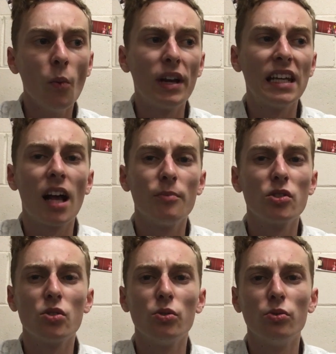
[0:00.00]
when it
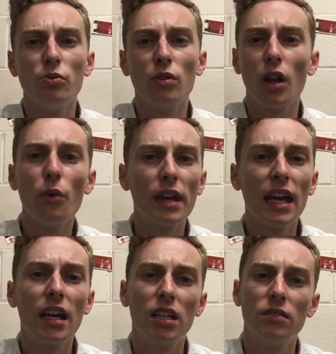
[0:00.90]
comes to
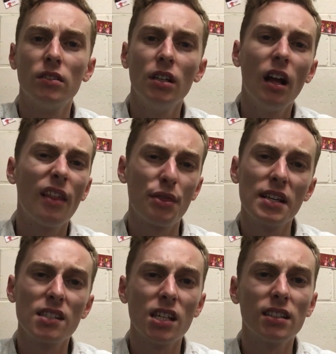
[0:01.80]
clothing and
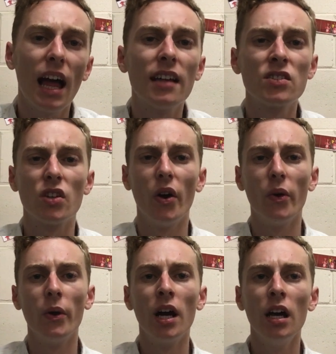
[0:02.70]
things like that. So